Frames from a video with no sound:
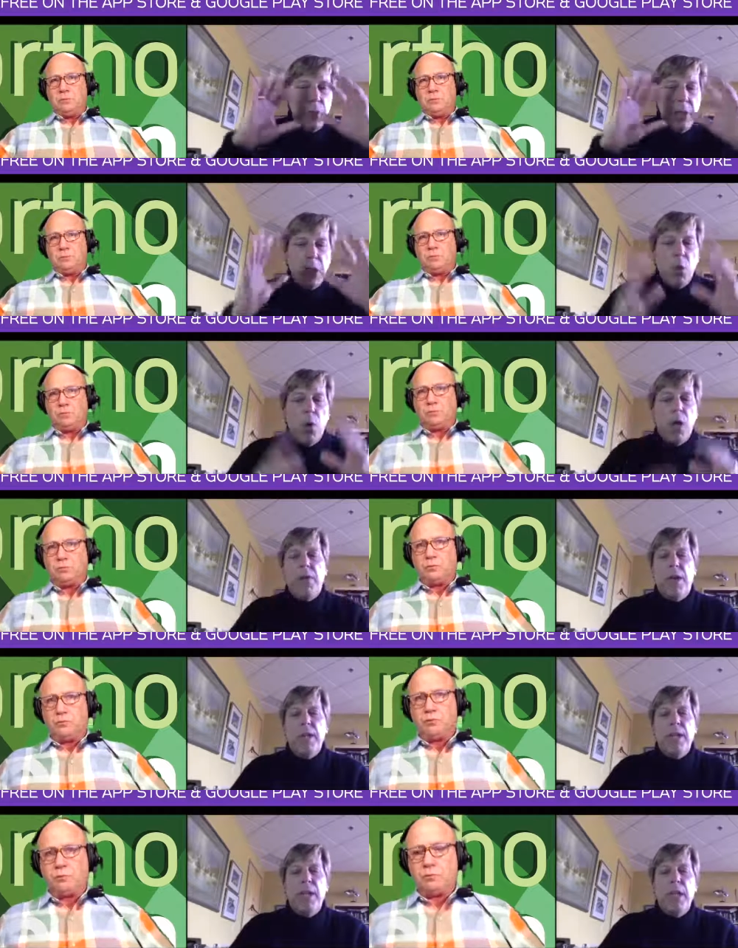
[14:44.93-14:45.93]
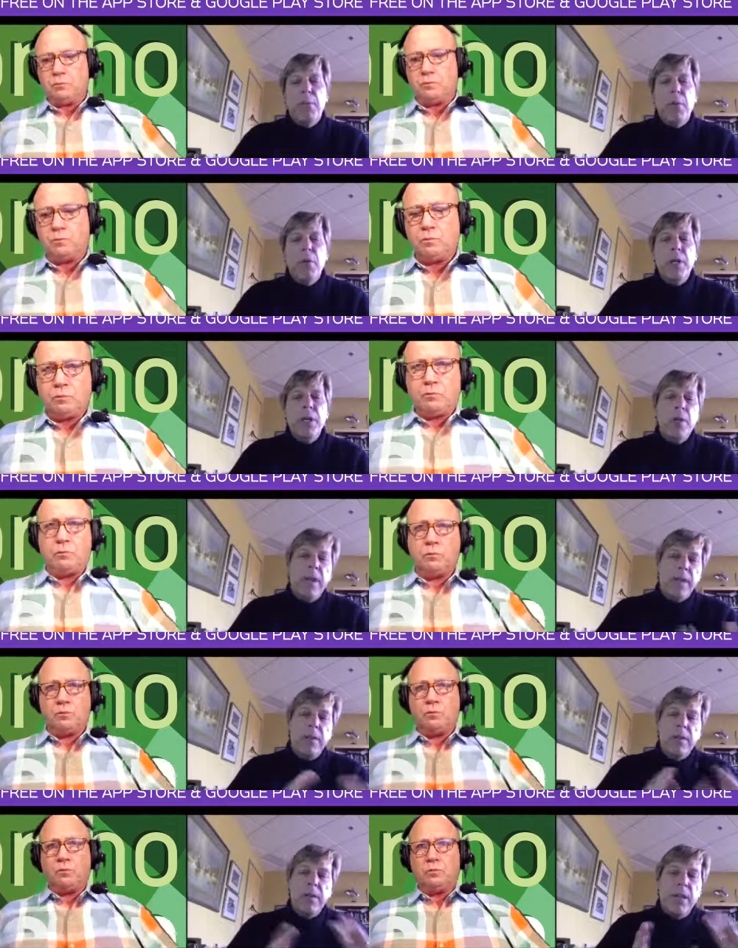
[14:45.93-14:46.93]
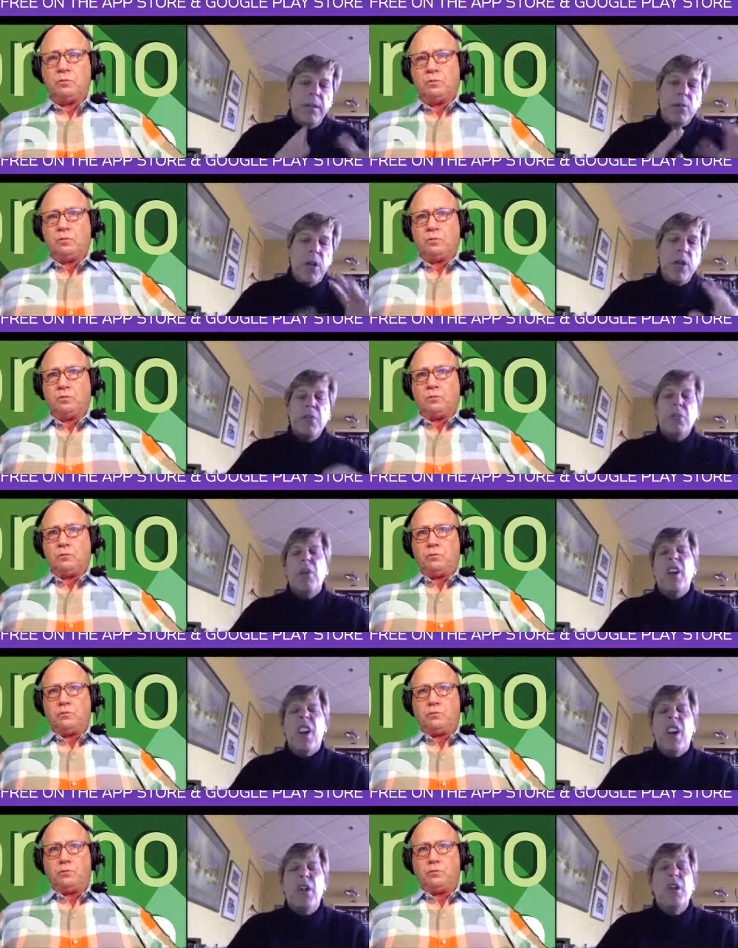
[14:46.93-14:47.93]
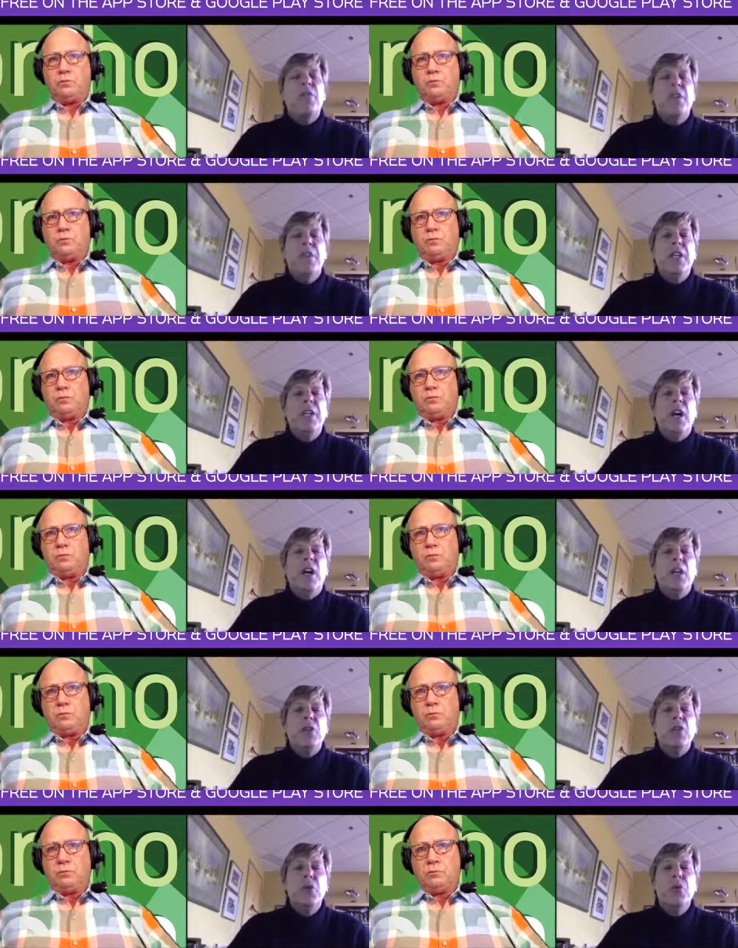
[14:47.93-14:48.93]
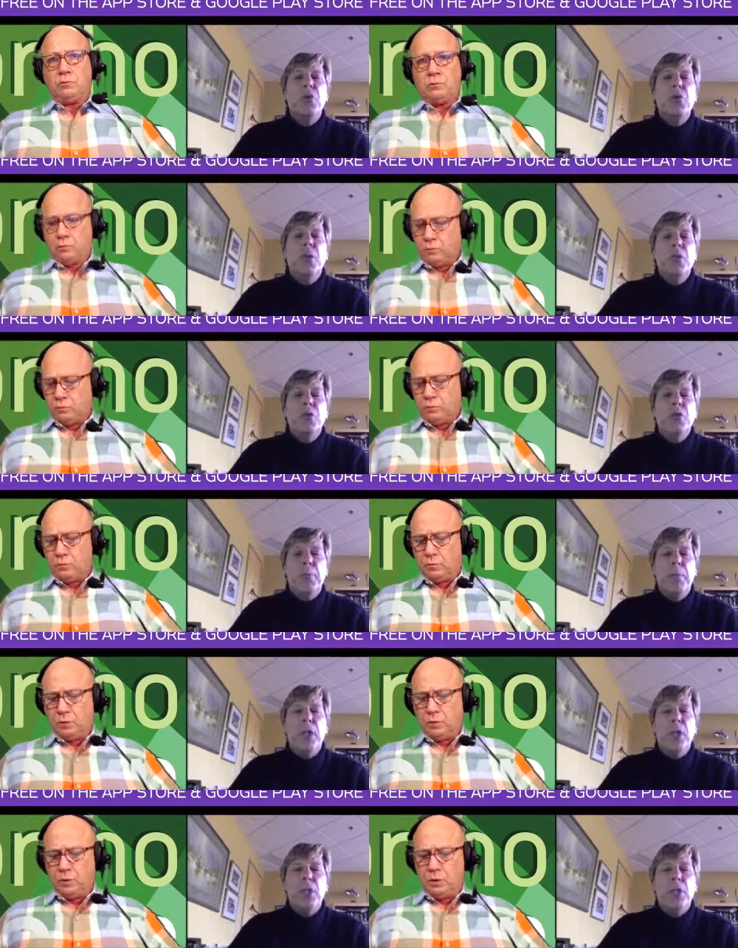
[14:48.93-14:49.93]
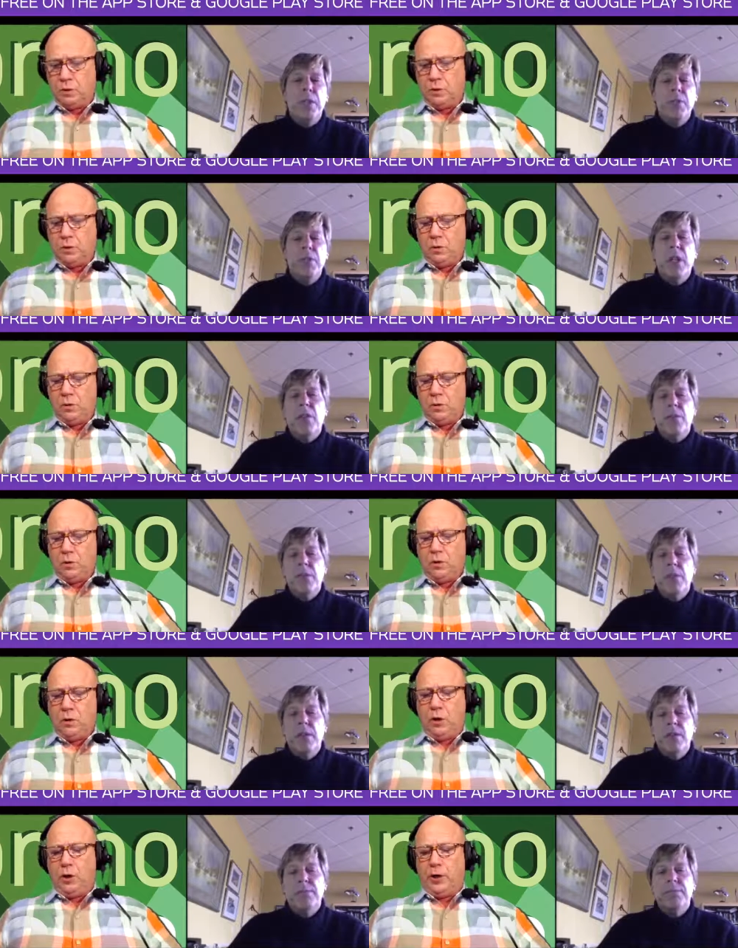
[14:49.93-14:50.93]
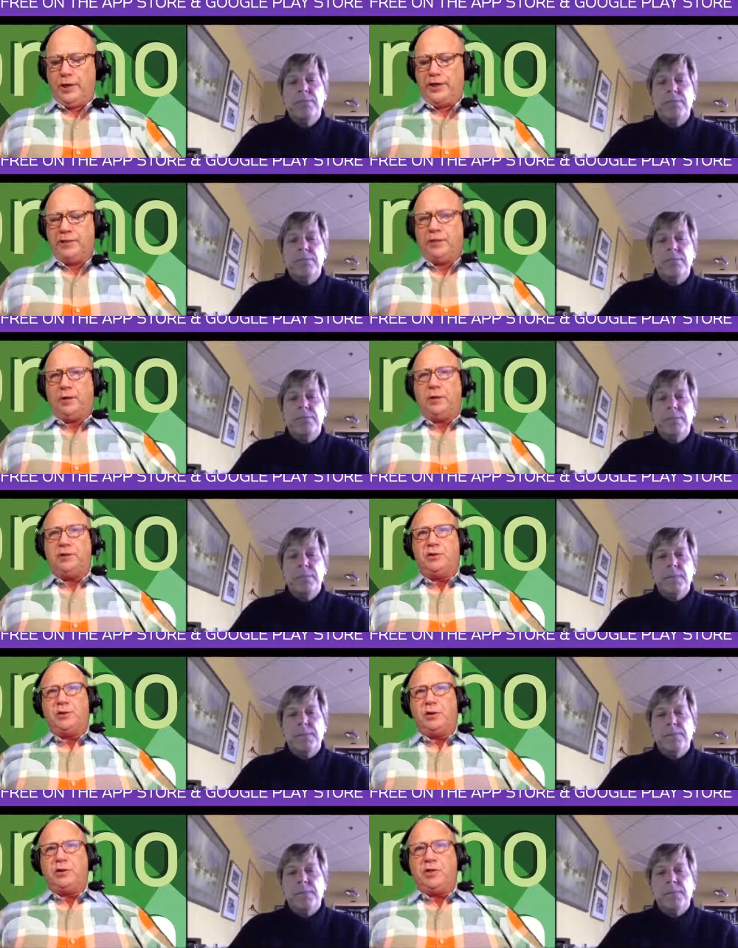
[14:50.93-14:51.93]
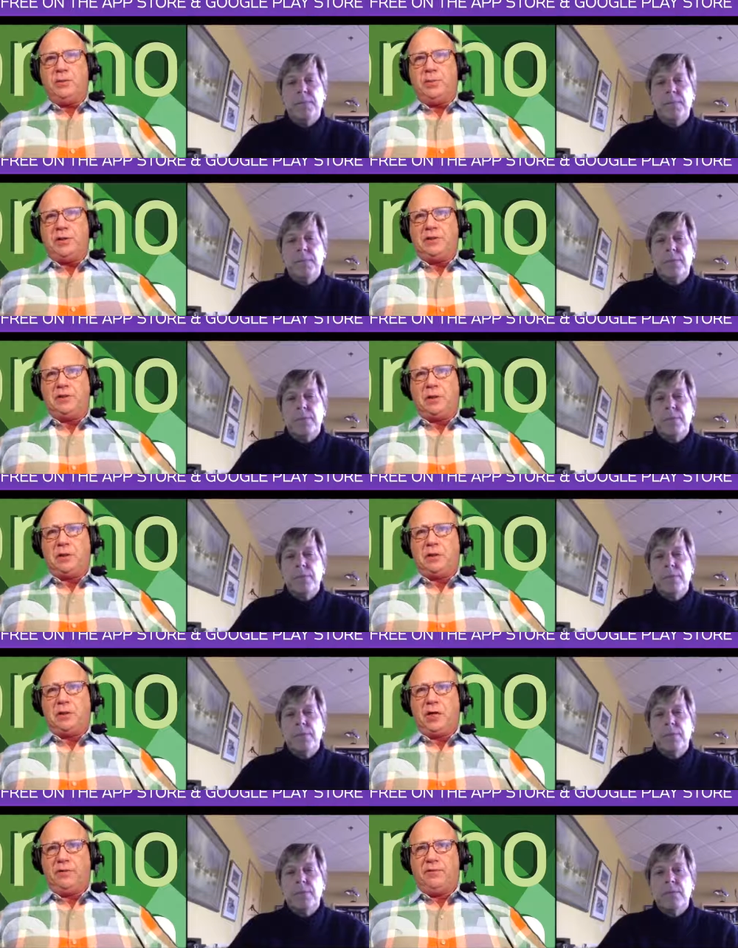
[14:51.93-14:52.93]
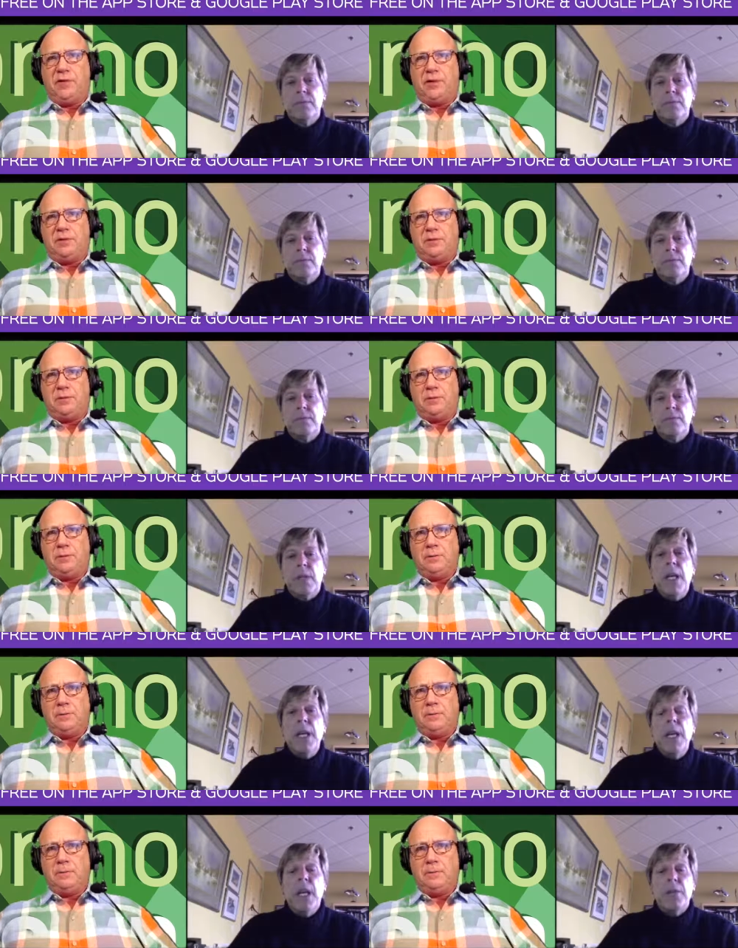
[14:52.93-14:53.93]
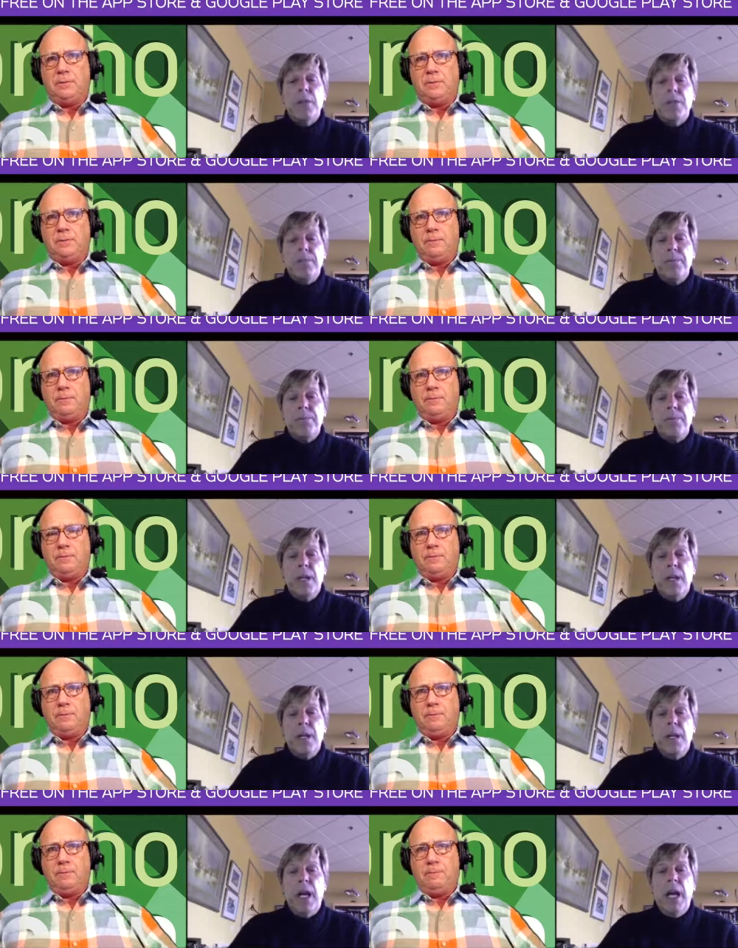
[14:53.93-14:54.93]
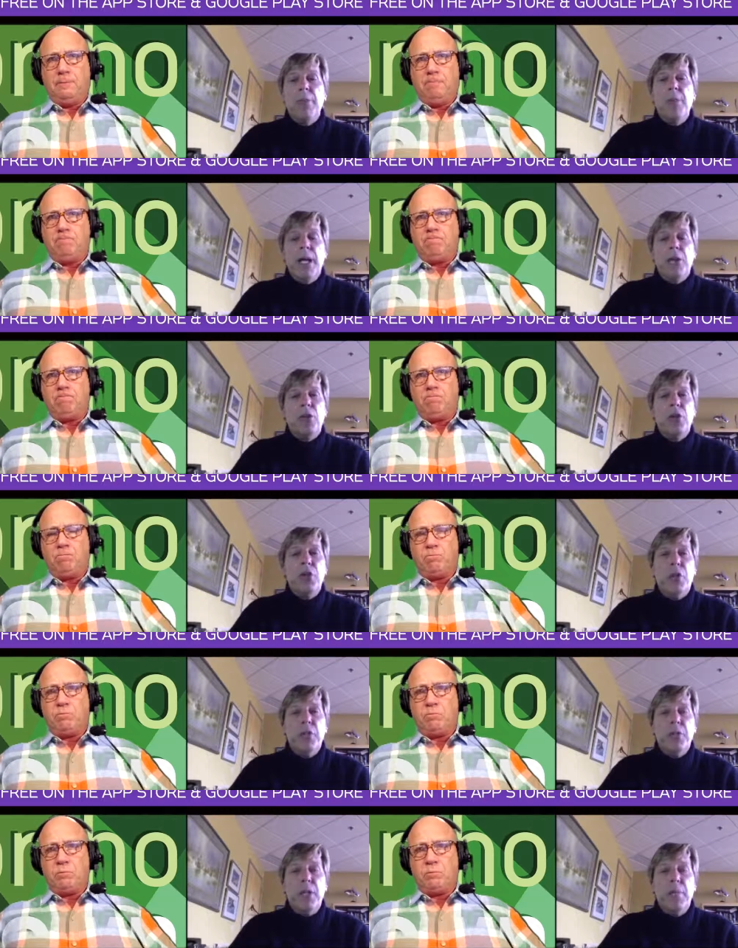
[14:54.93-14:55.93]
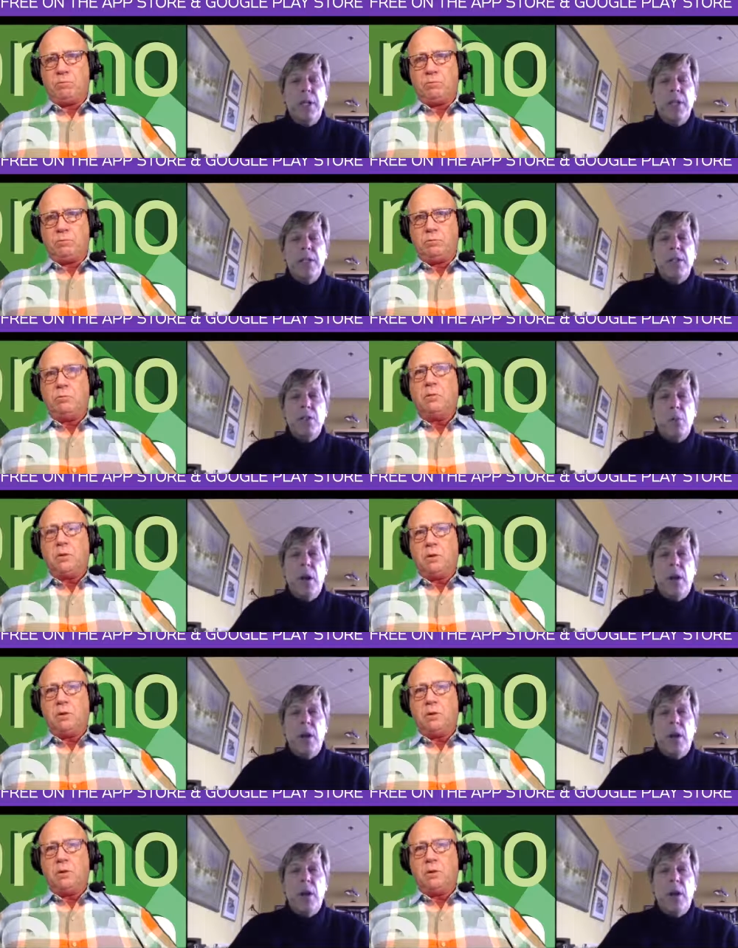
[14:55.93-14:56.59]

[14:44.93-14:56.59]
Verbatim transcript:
Speaker 1: really qualified data, but we know that it runs around $150 to to the patient themselves.
Speaker 2: Are any dental insurance companies starting to cover this?
Speaker 1: Yes, and medical insurance companies as